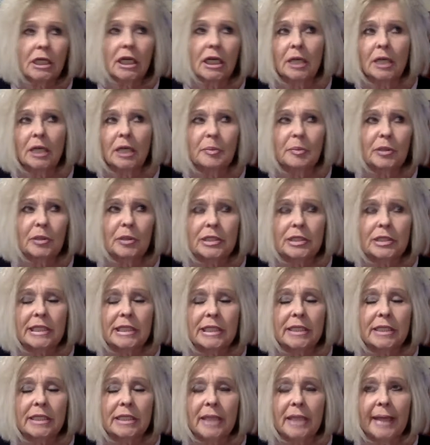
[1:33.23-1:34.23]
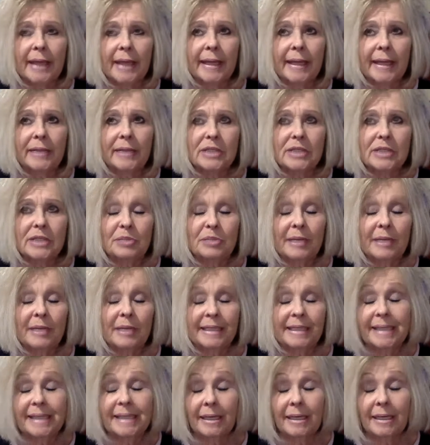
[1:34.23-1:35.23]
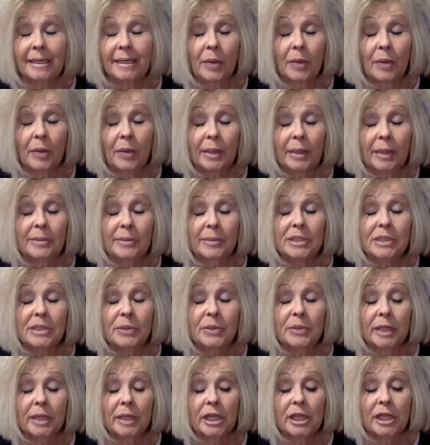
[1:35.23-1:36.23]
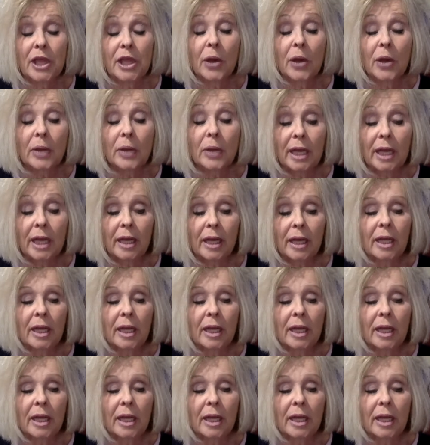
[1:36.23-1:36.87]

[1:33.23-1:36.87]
person, and I used to meditate a lot when I was doing yoga,